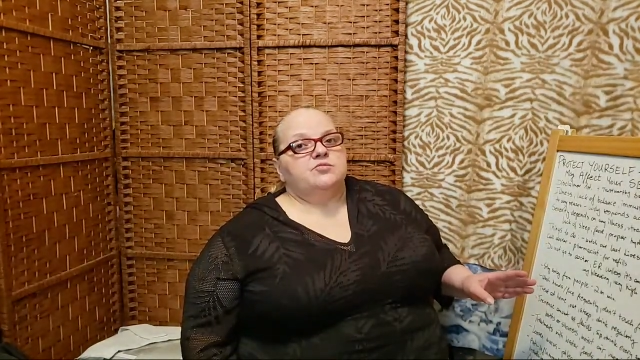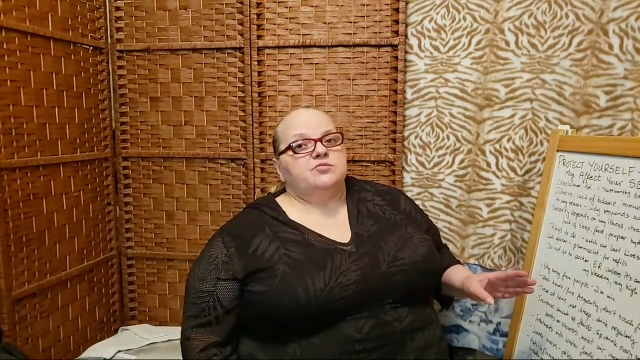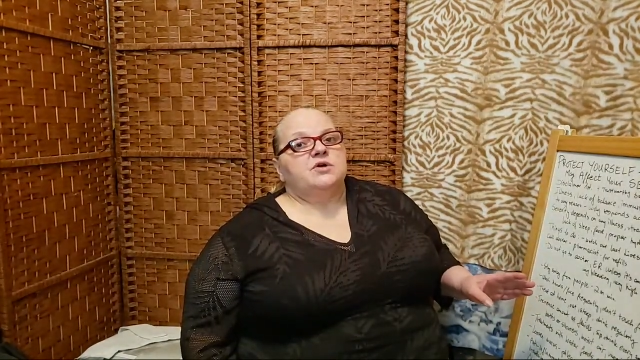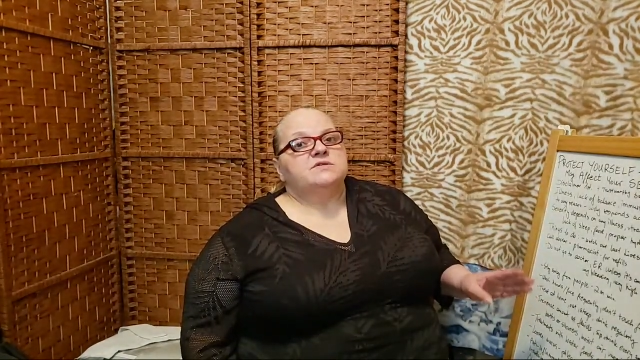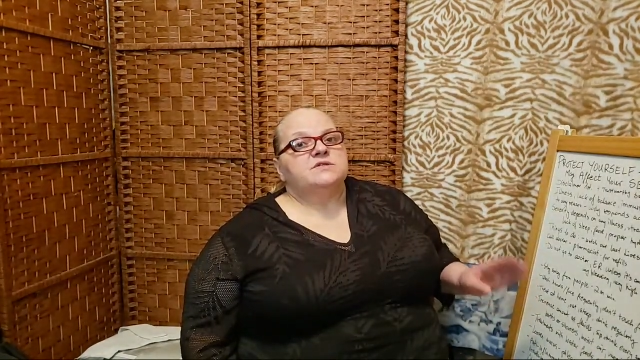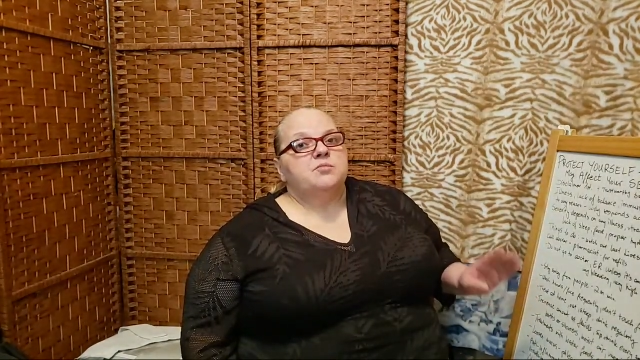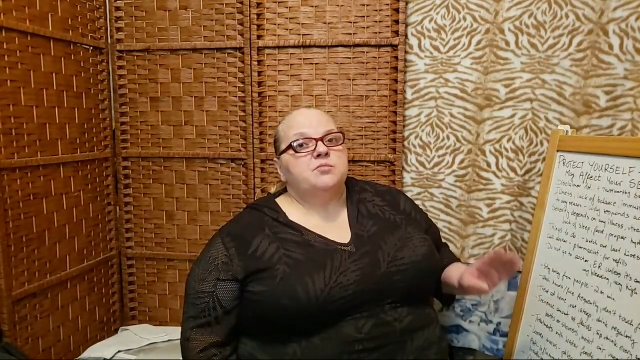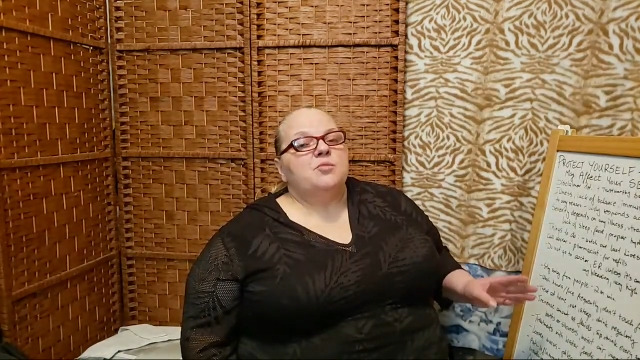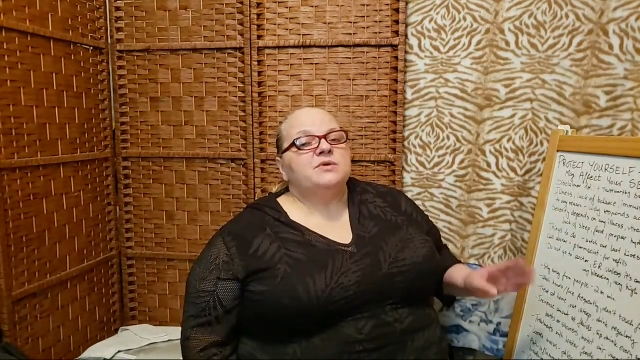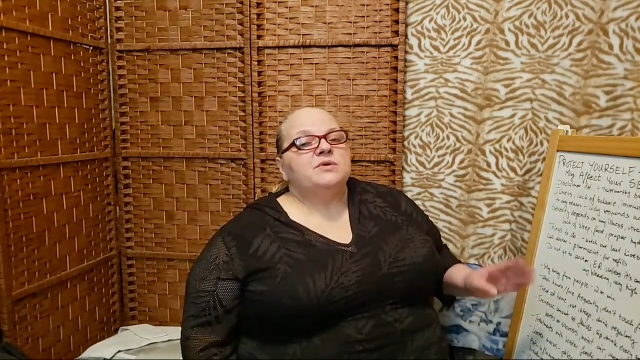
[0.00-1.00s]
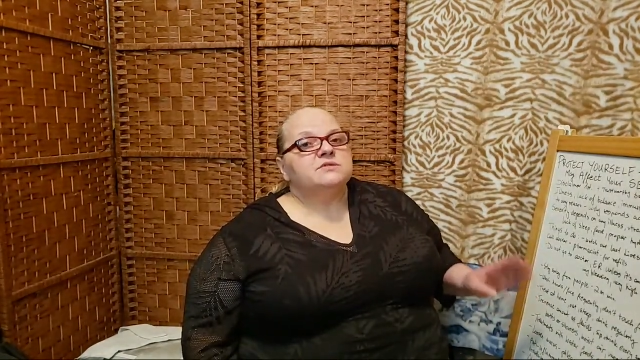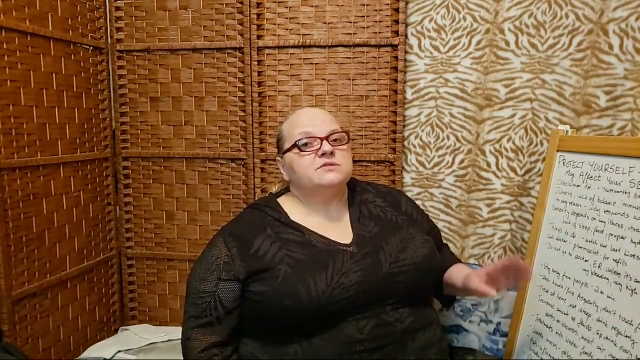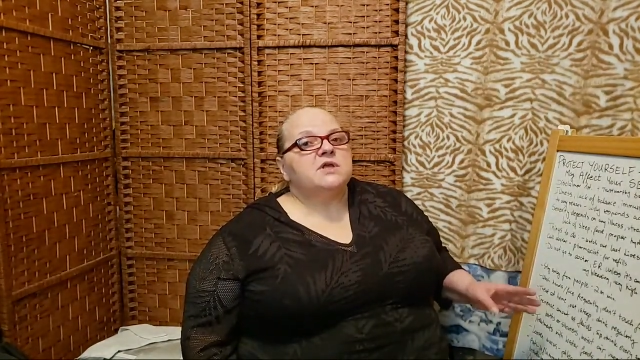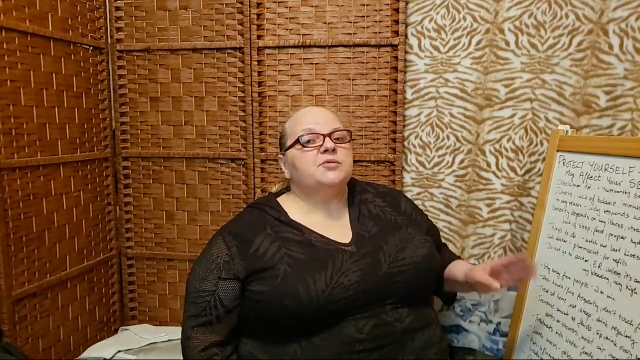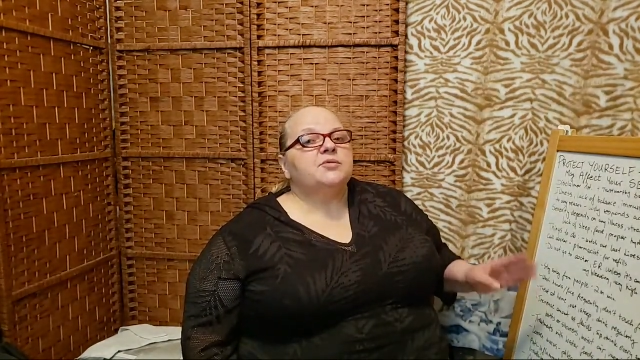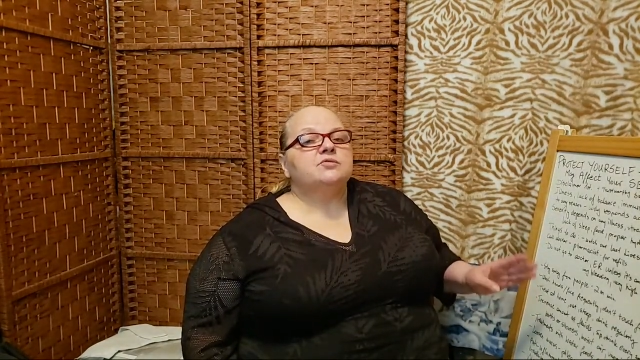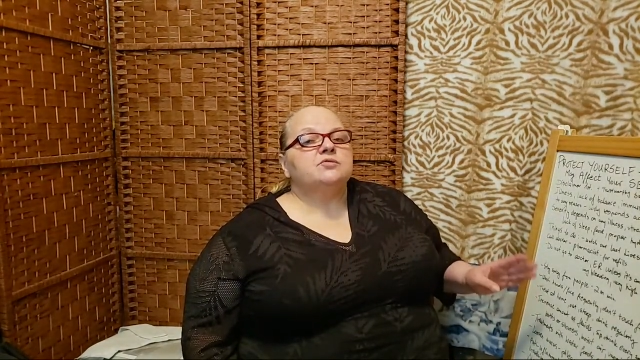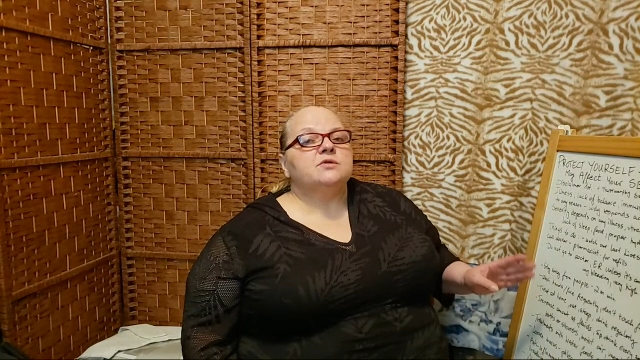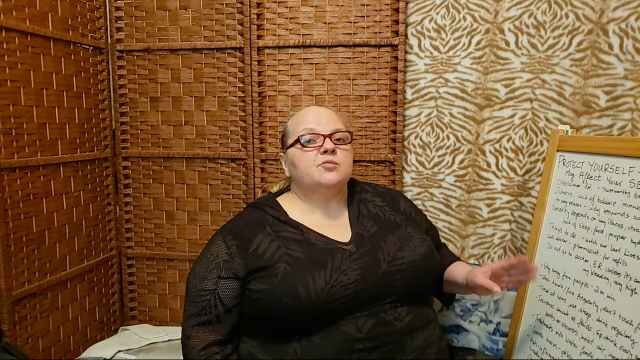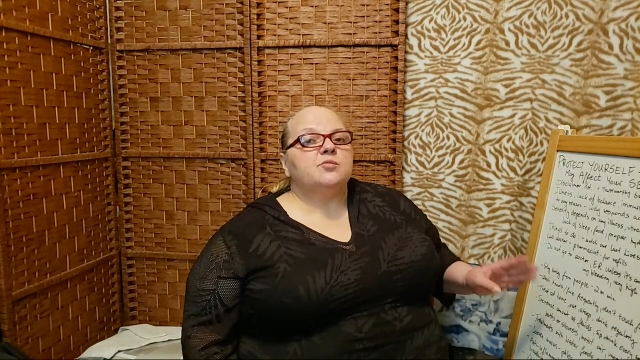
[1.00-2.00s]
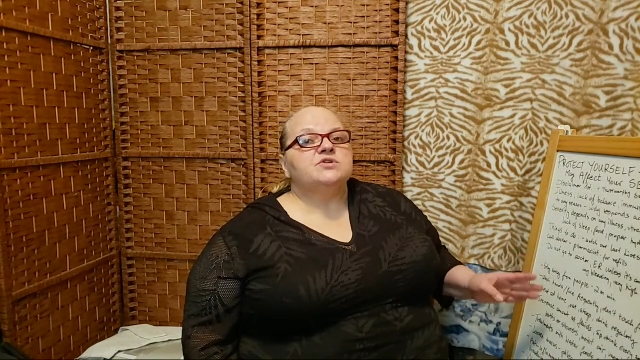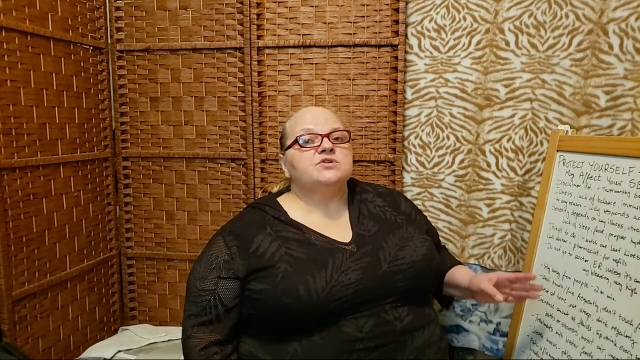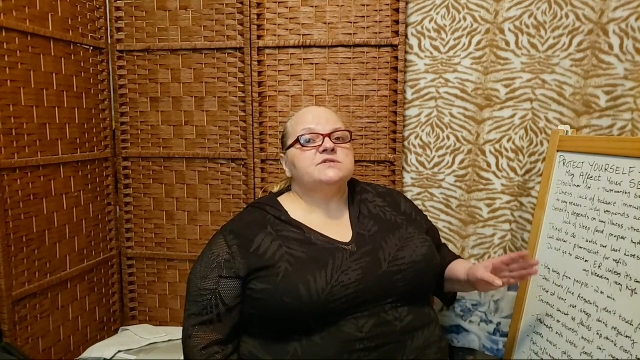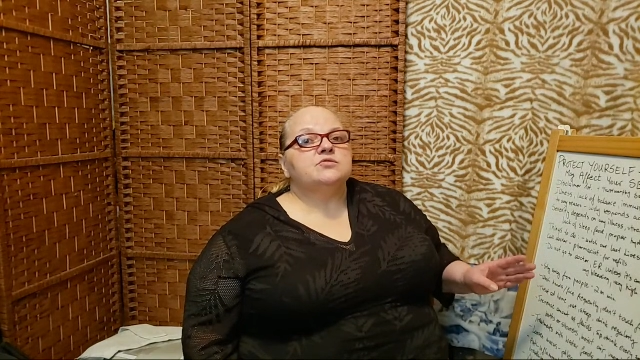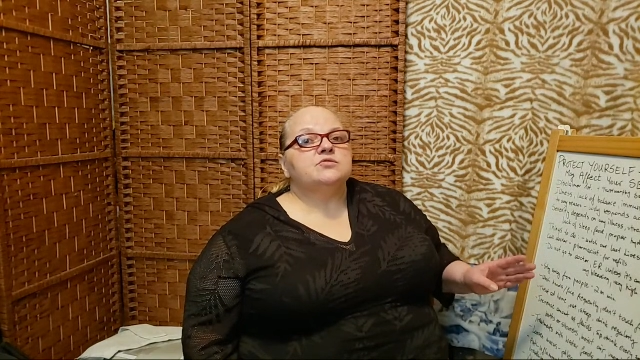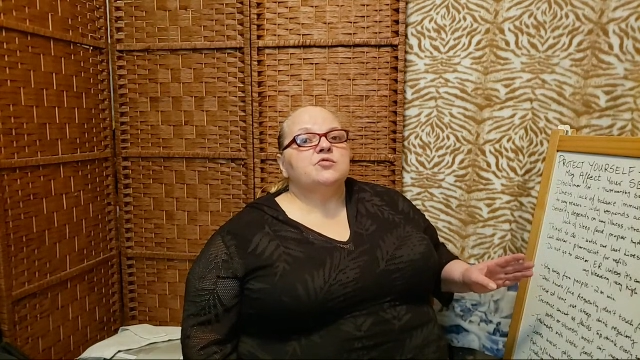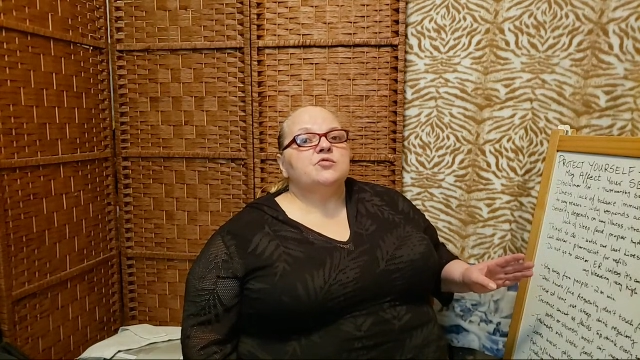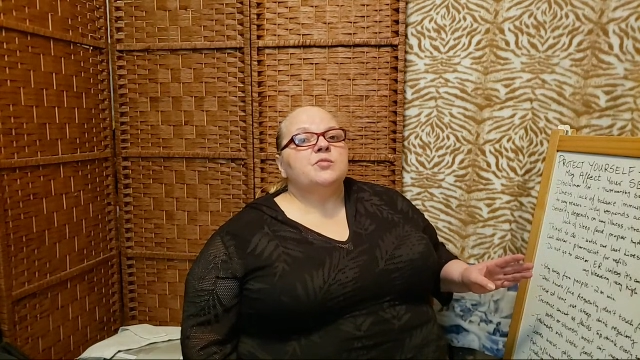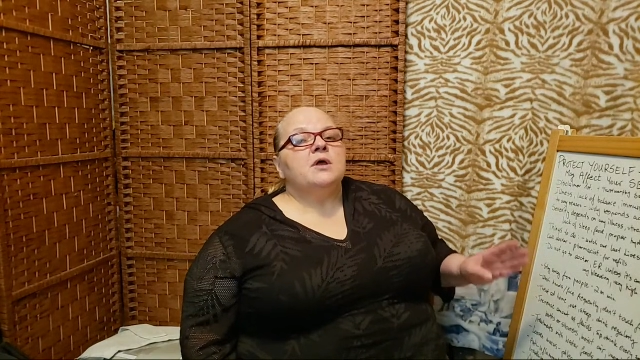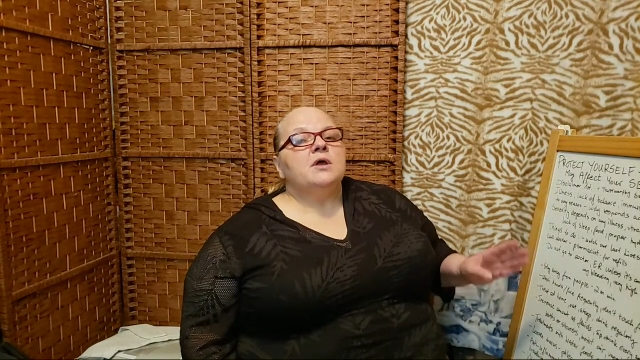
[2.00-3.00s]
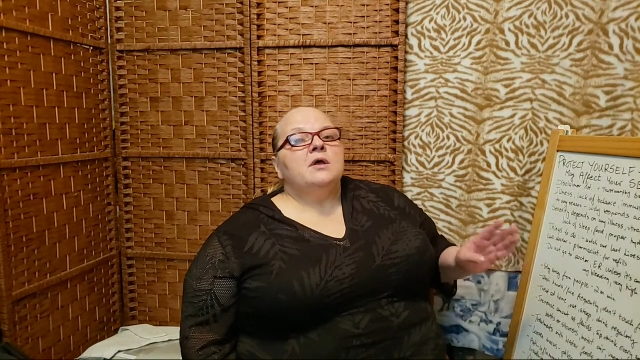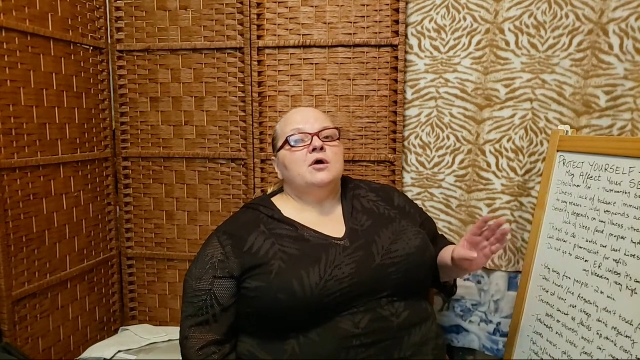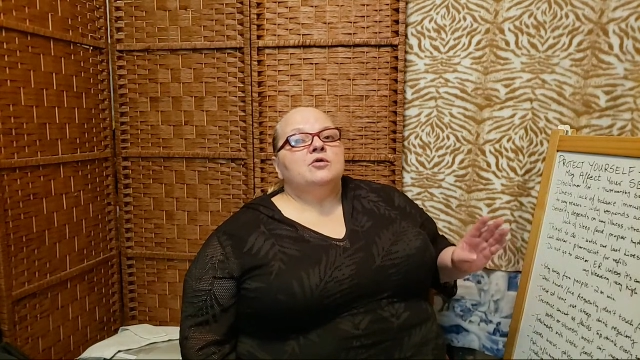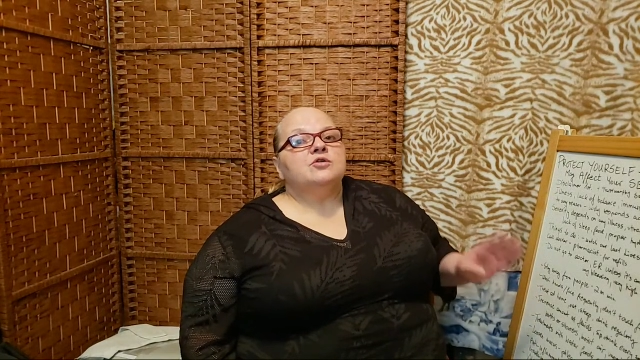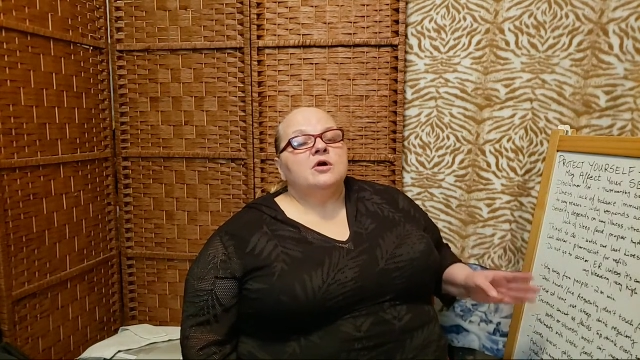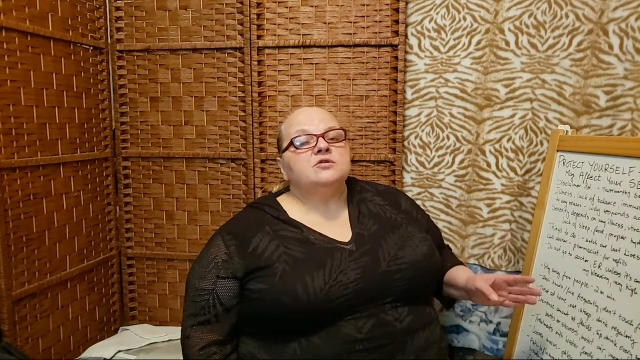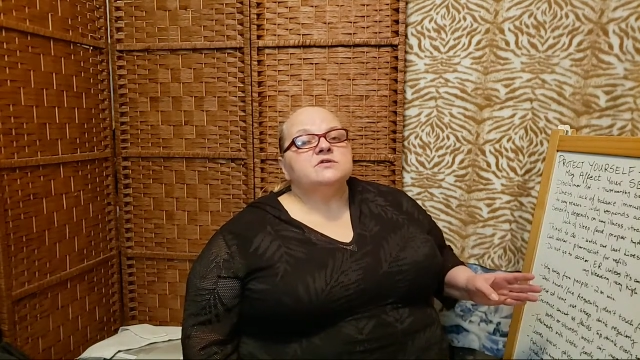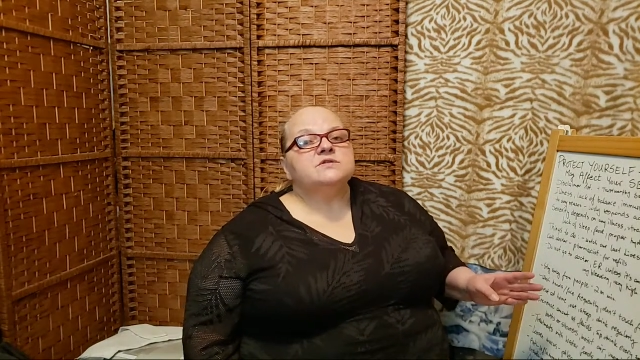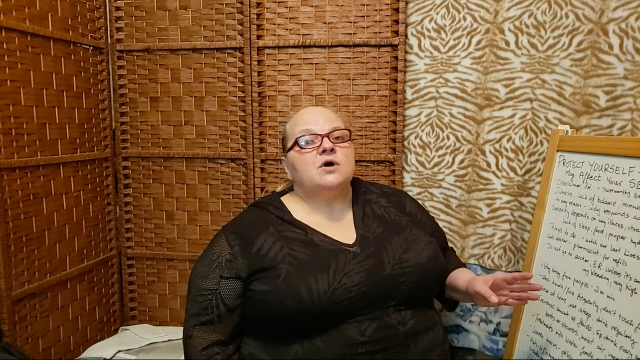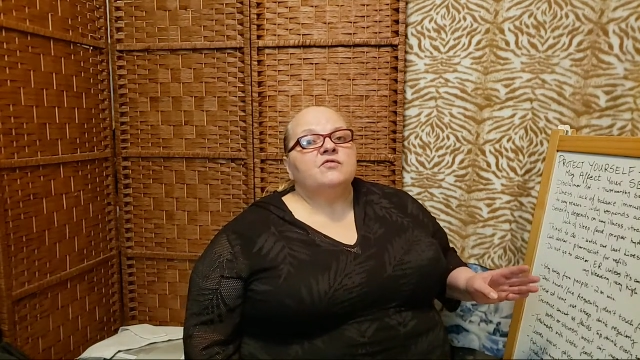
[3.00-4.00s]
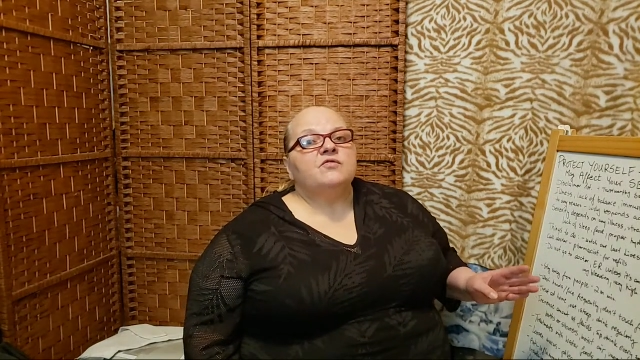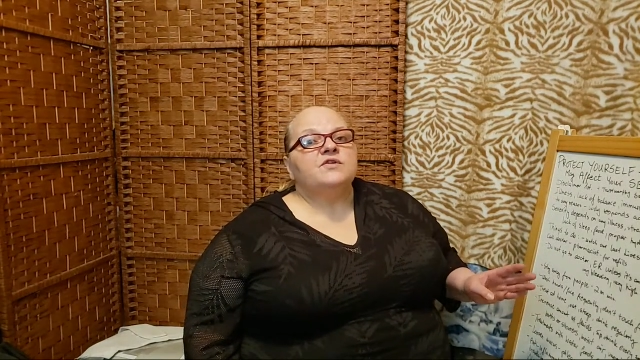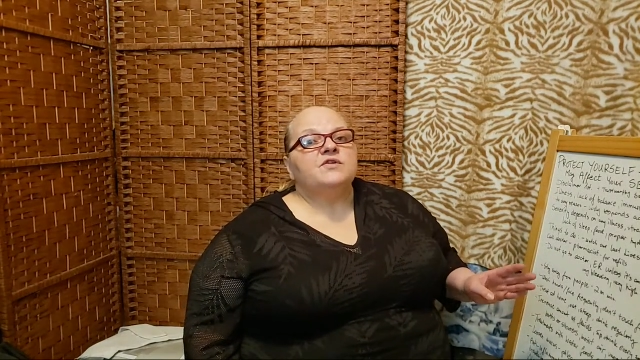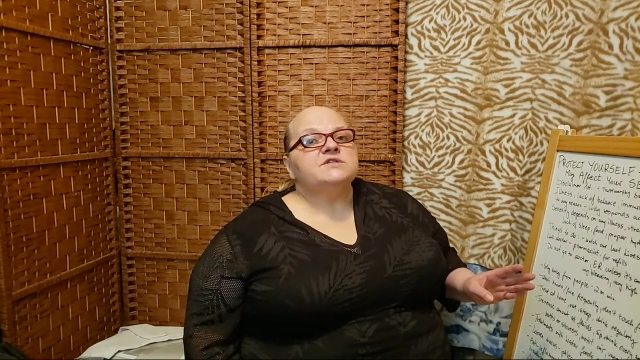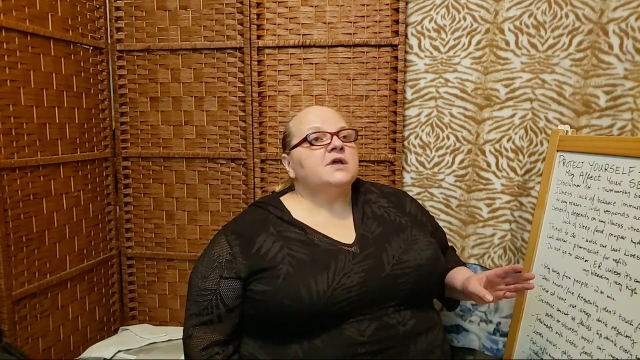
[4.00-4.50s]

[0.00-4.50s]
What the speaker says: because the moment you step into the emergency room or doctor's office,